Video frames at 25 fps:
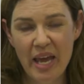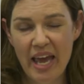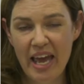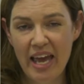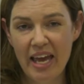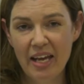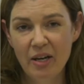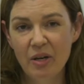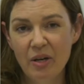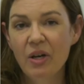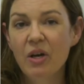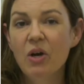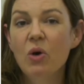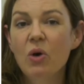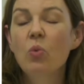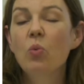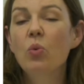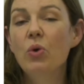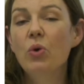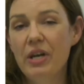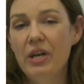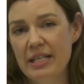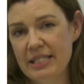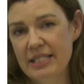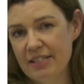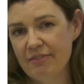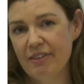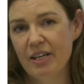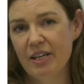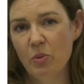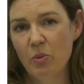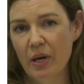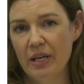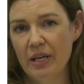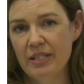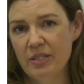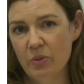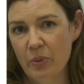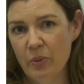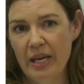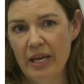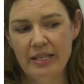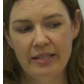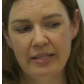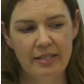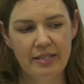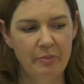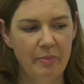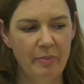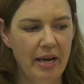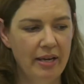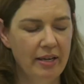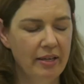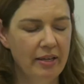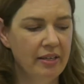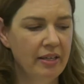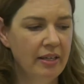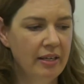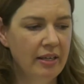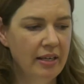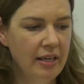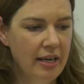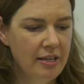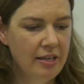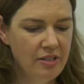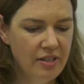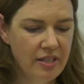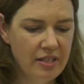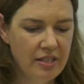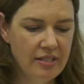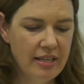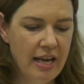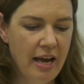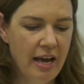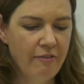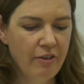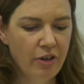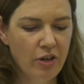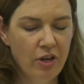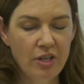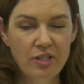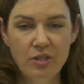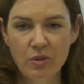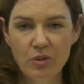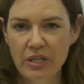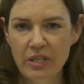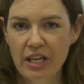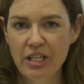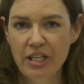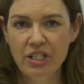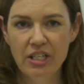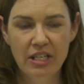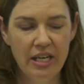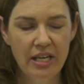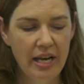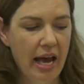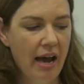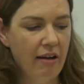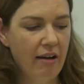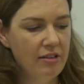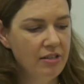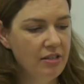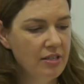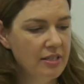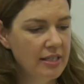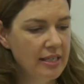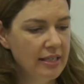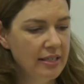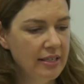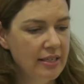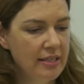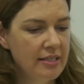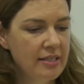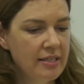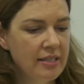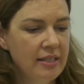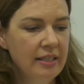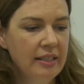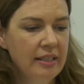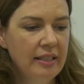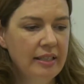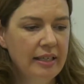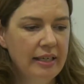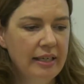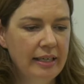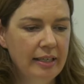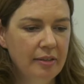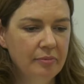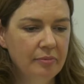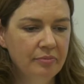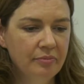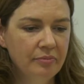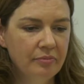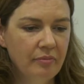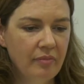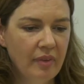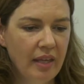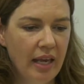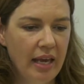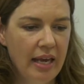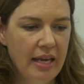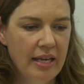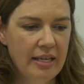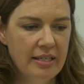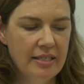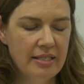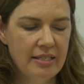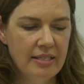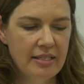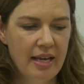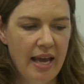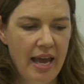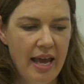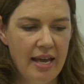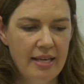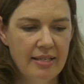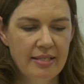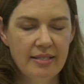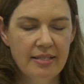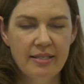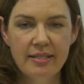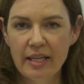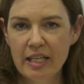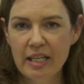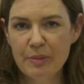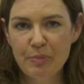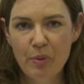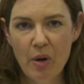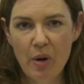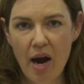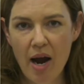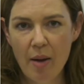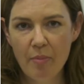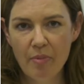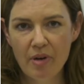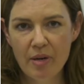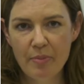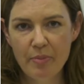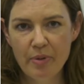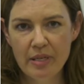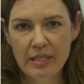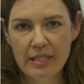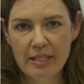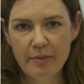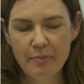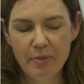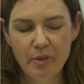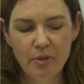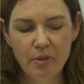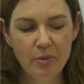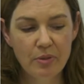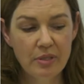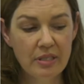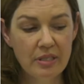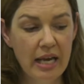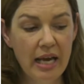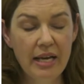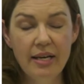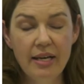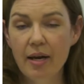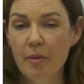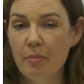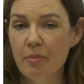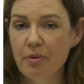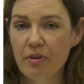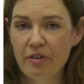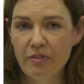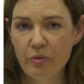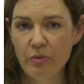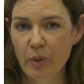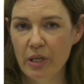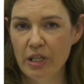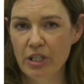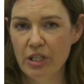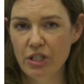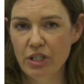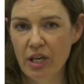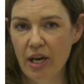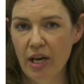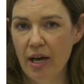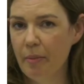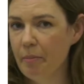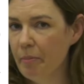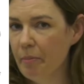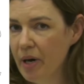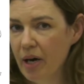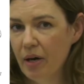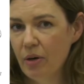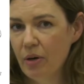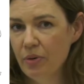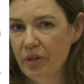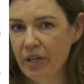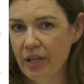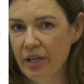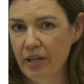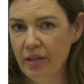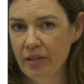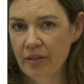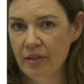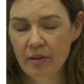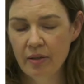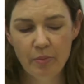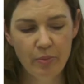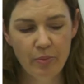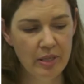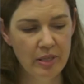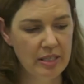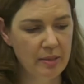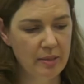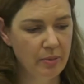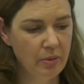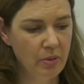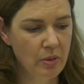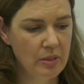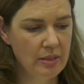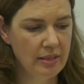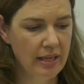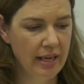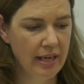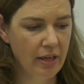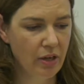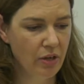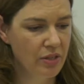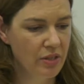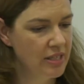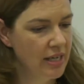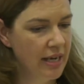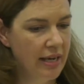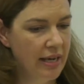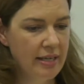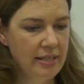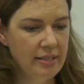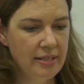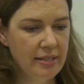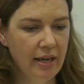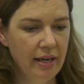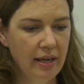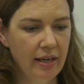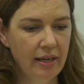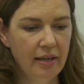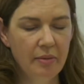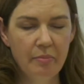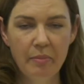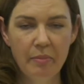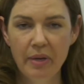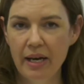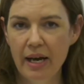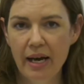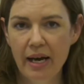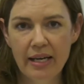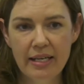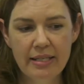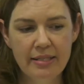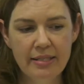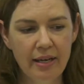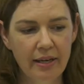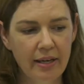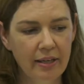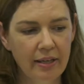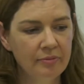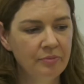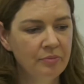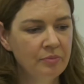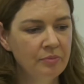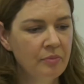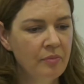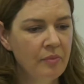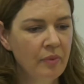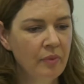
we had weren't necessarily ones we anticipated. So this is out for consultation now in New Zealand. It has 6 primary principles, a number of which are Māori principles like kotahitanga, manaakitanga.